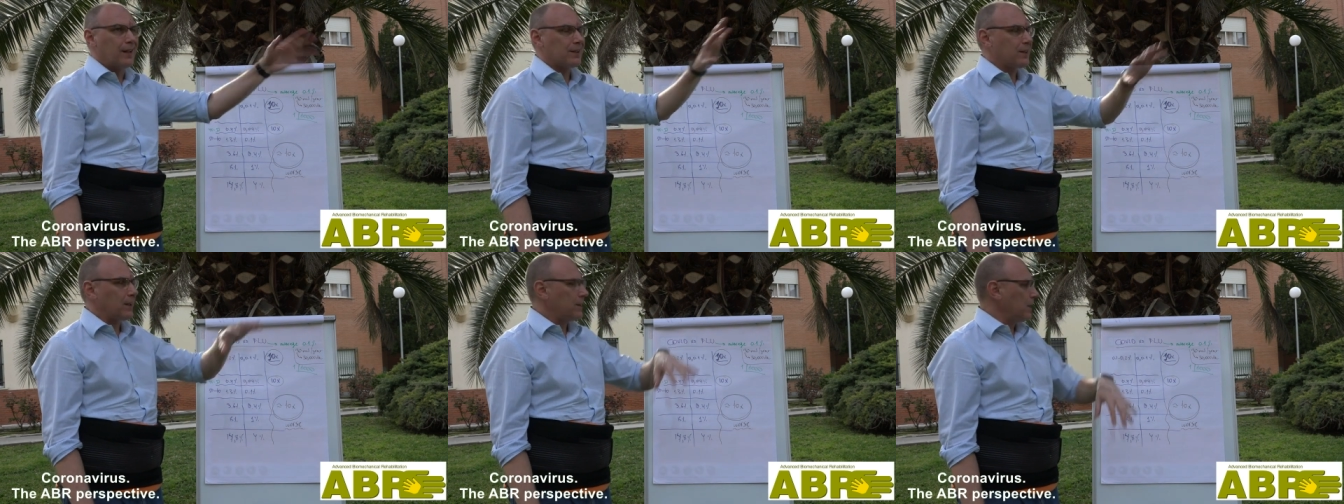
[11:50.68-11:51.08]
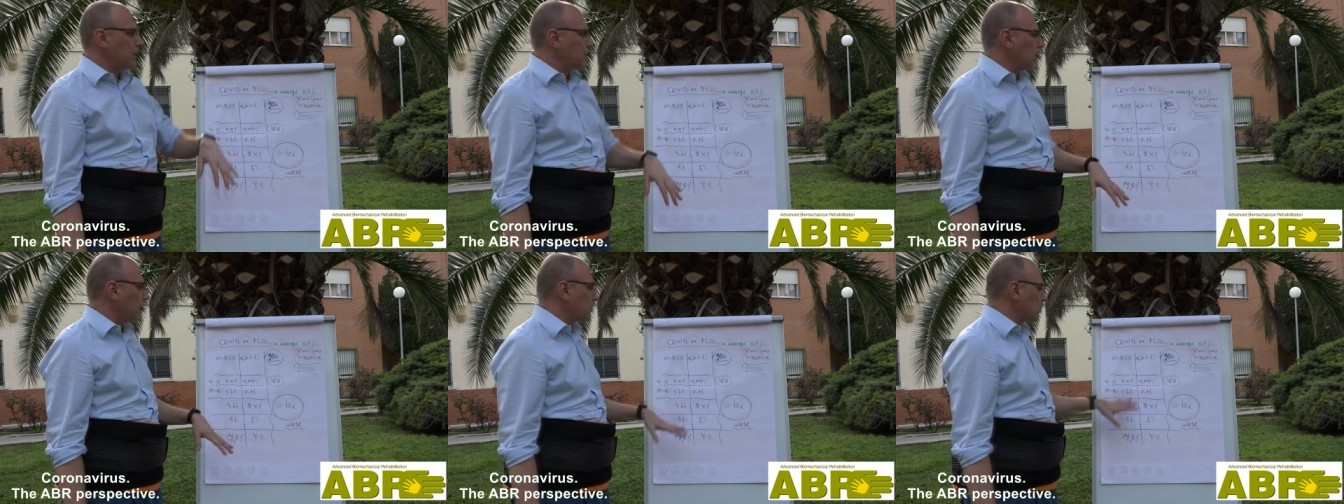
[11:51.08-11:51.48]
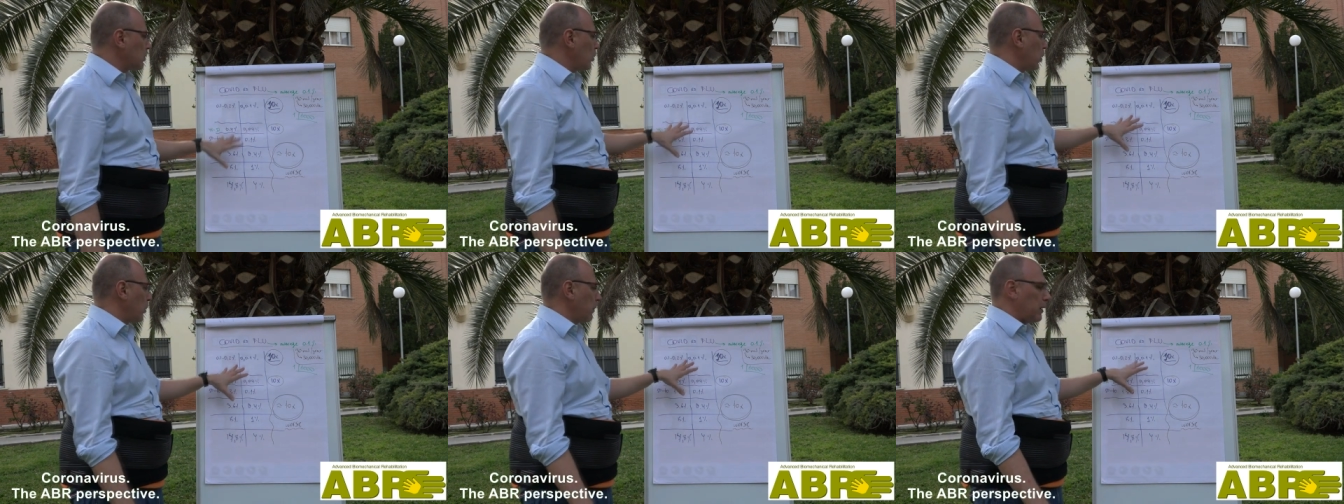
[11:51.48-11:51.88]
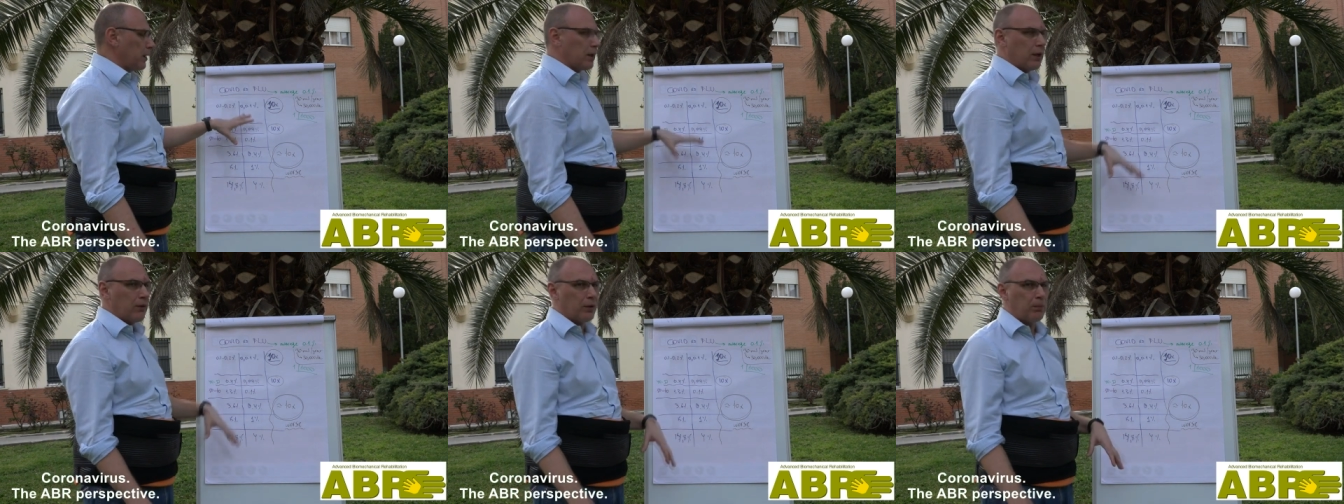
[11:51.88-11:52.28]
the statistics is
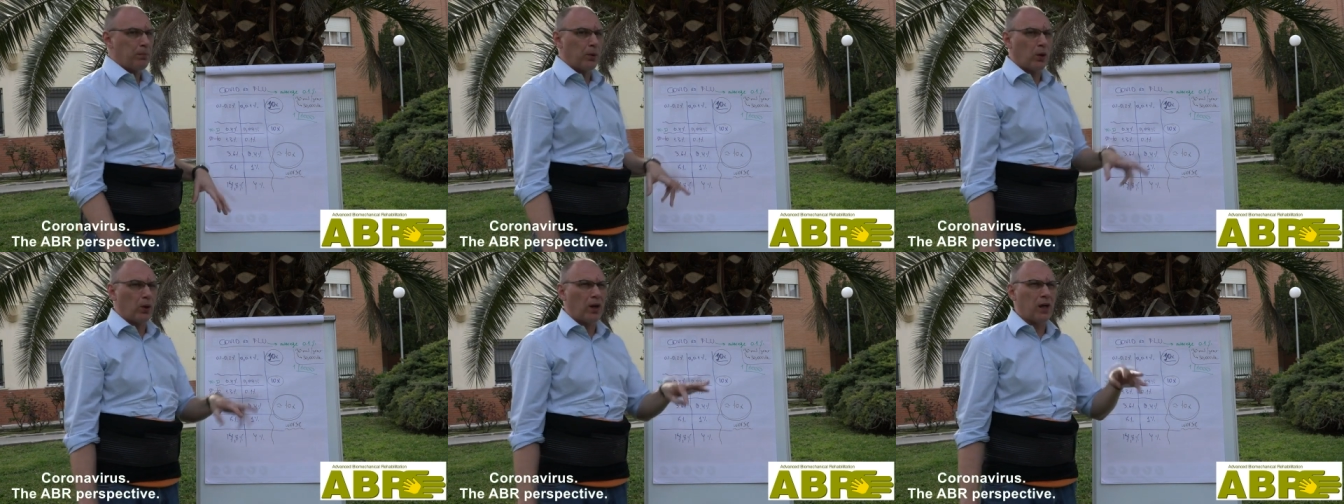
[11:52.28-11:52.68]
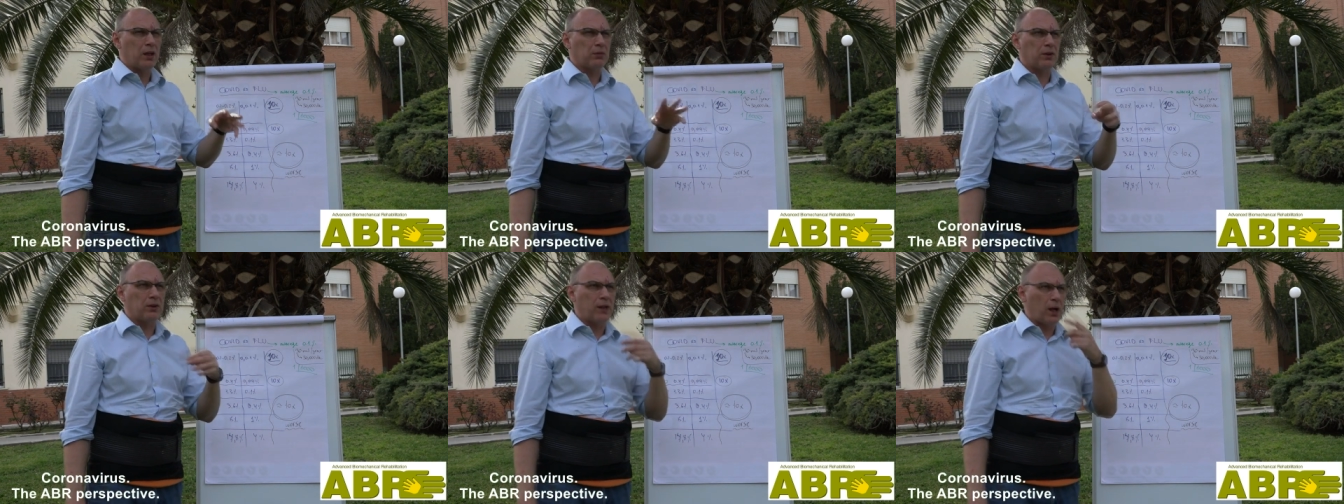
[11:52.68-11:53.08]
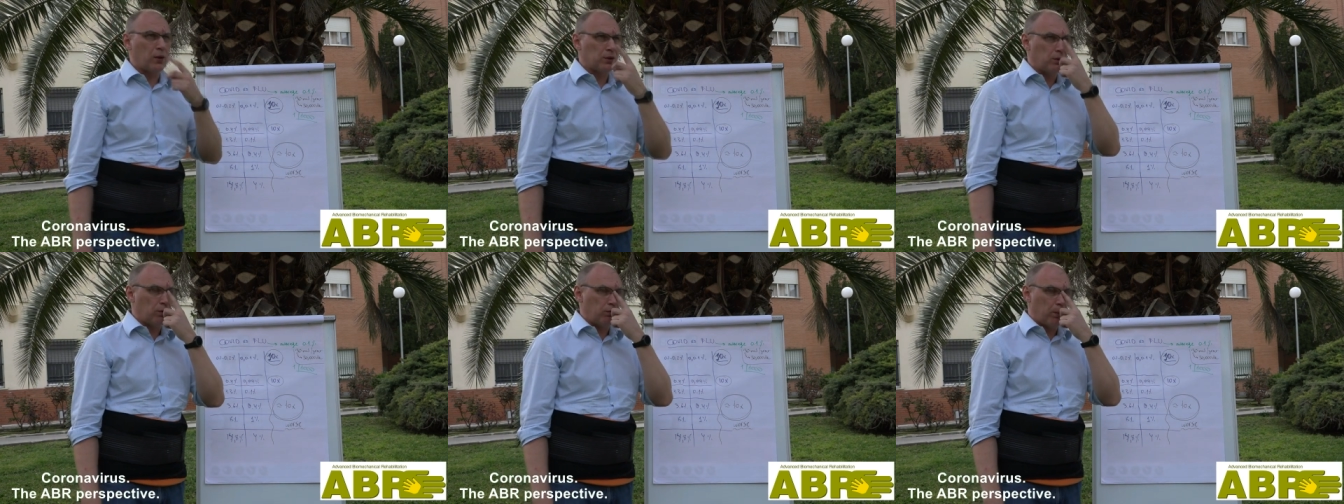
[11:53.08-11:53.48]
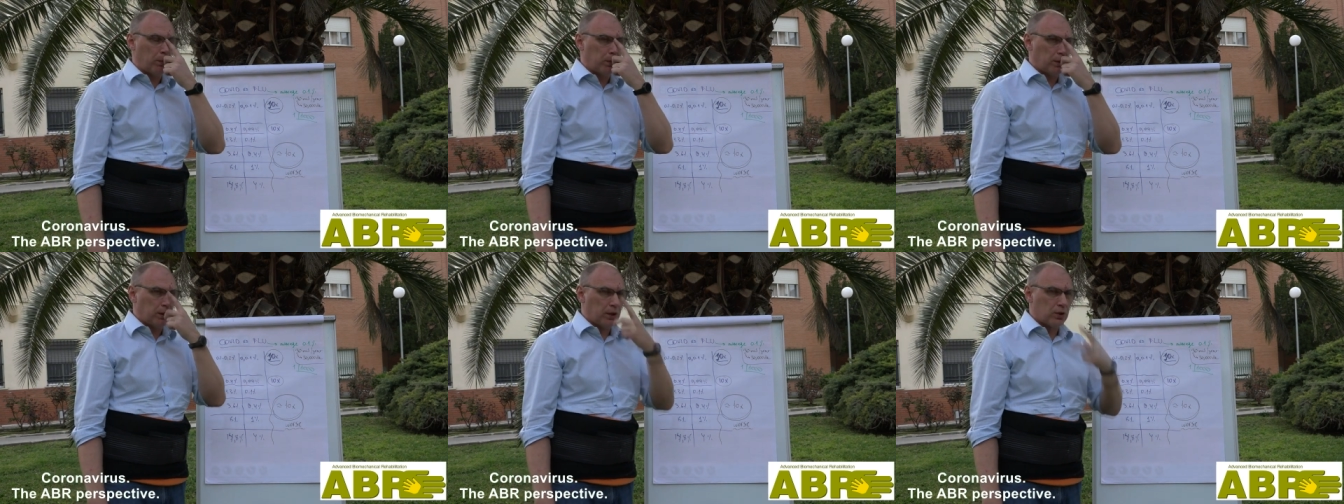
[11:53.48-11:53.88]
normally given per one hundred thousand of
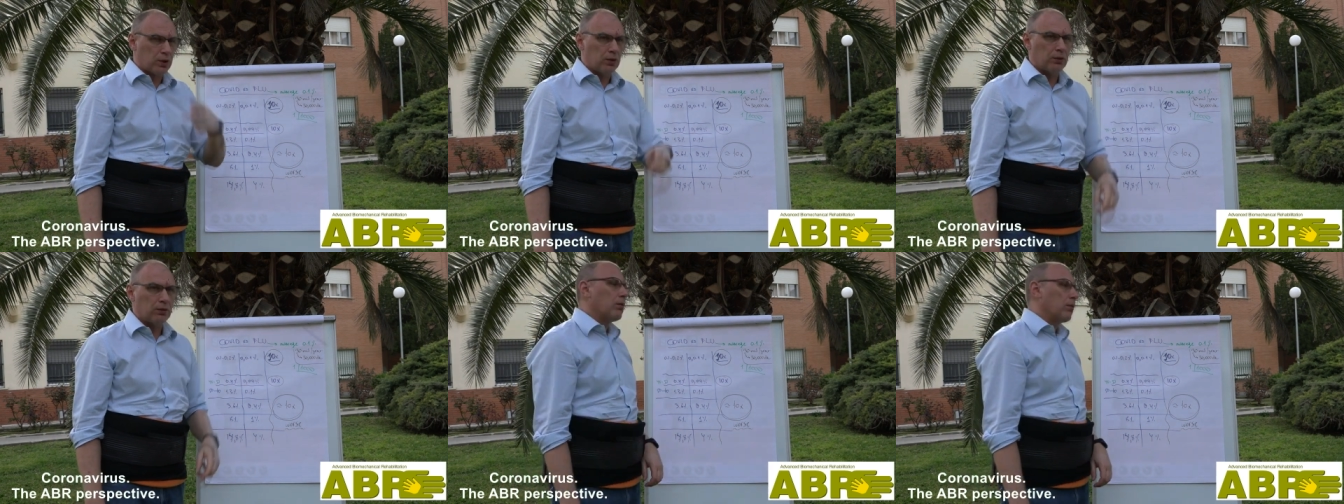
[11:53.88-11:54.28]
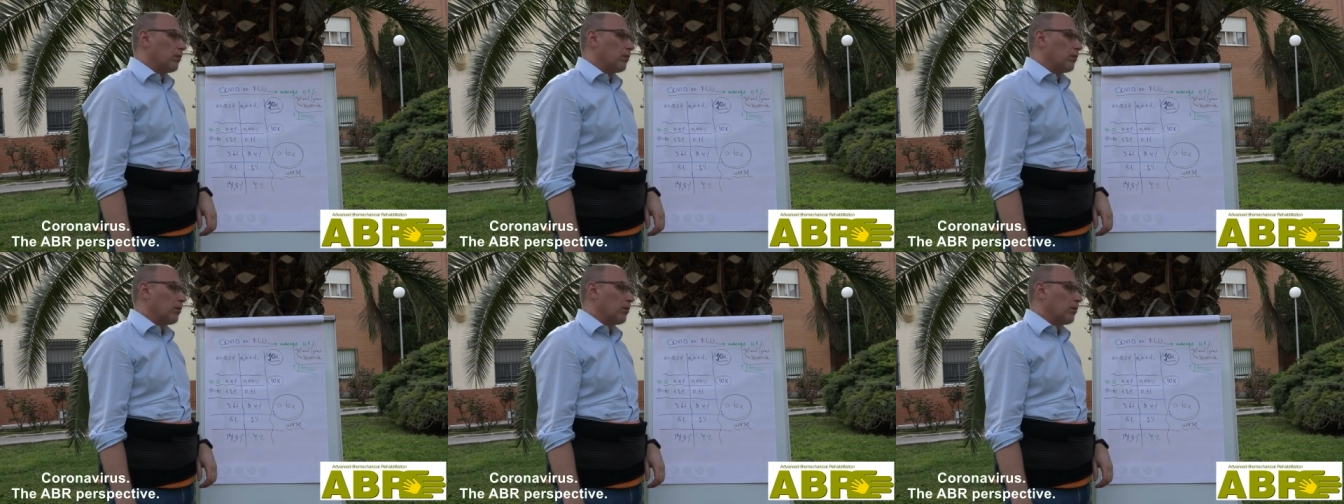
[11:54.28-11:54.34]
population,